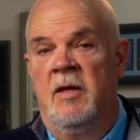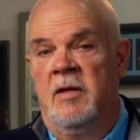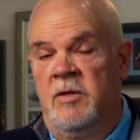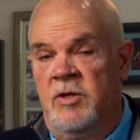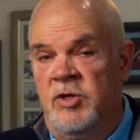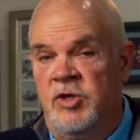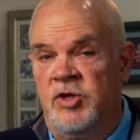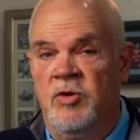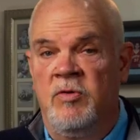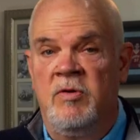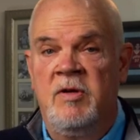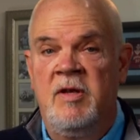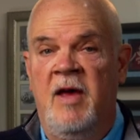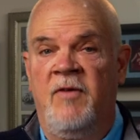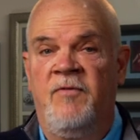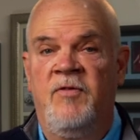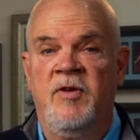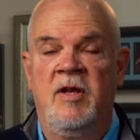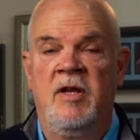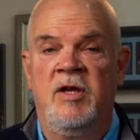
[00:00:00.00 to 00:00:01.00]
Does your
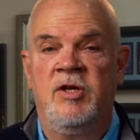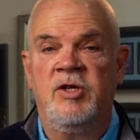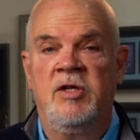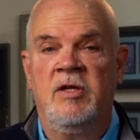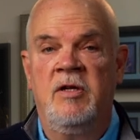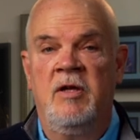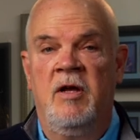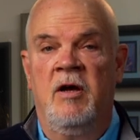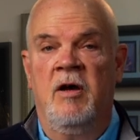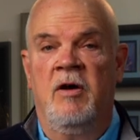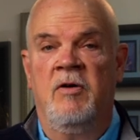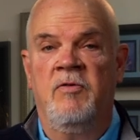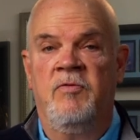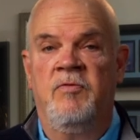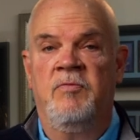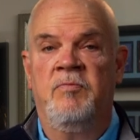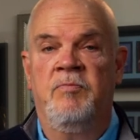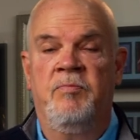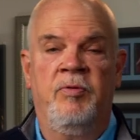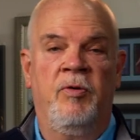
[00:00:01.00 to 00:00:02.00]
definition
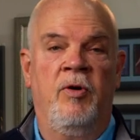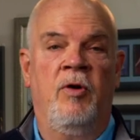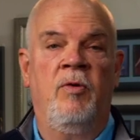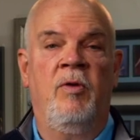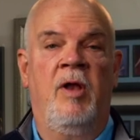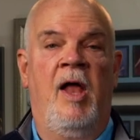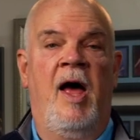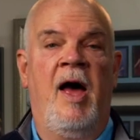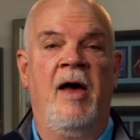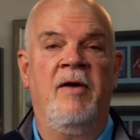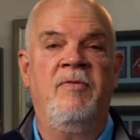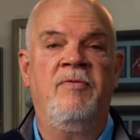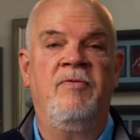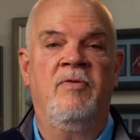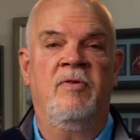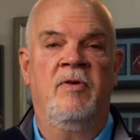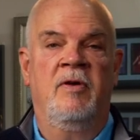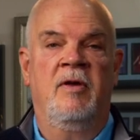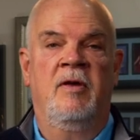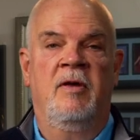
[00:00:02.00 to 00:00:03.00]
of pro
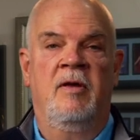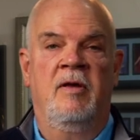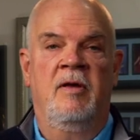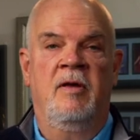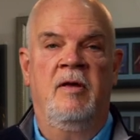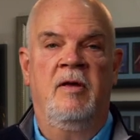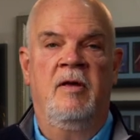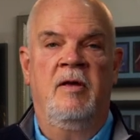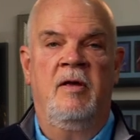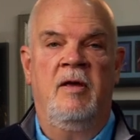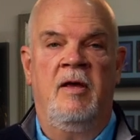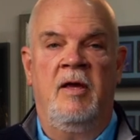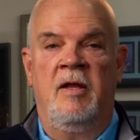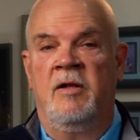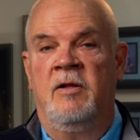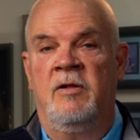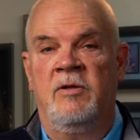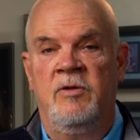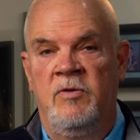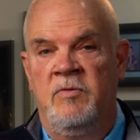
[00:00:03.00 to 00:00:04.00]
life
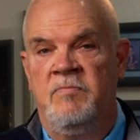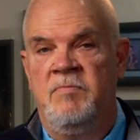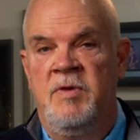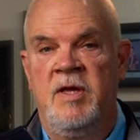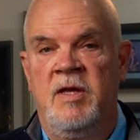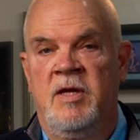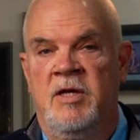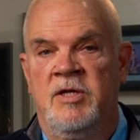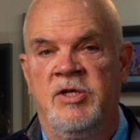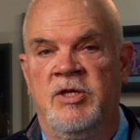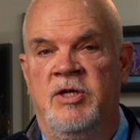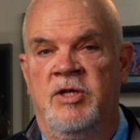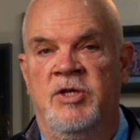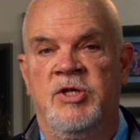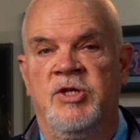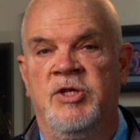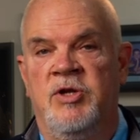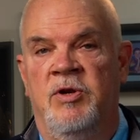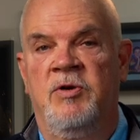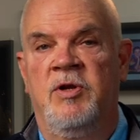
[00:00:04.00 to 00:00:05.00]
include being as
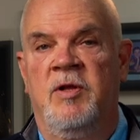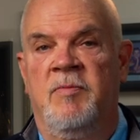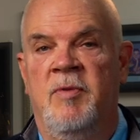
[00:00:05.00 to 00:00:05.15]
concerned